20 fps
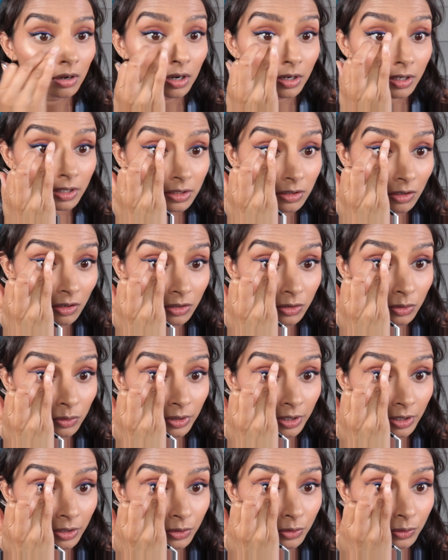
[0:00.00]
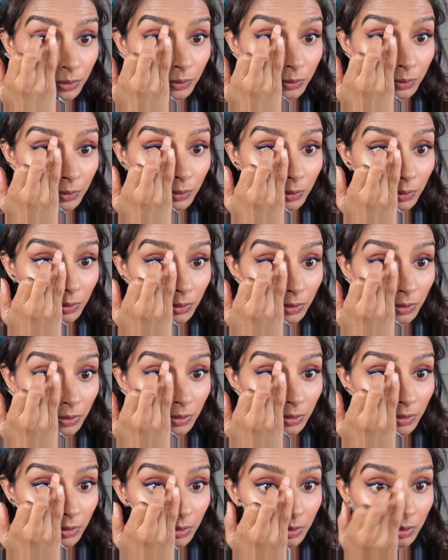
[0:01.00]
It starts looking
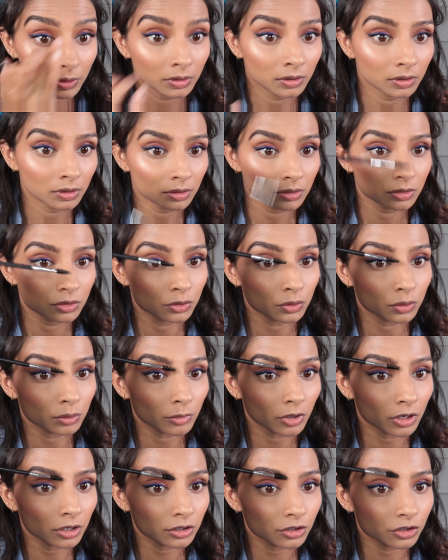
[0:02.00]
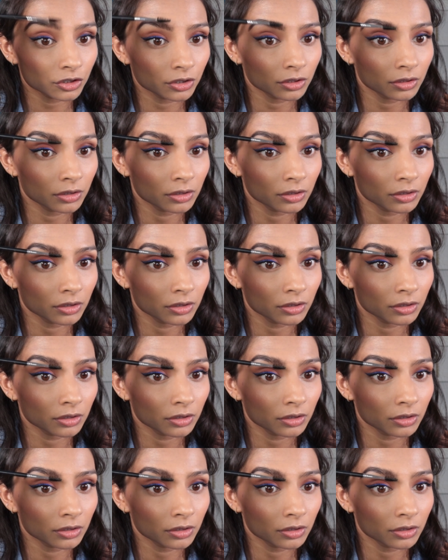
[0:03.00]
too much.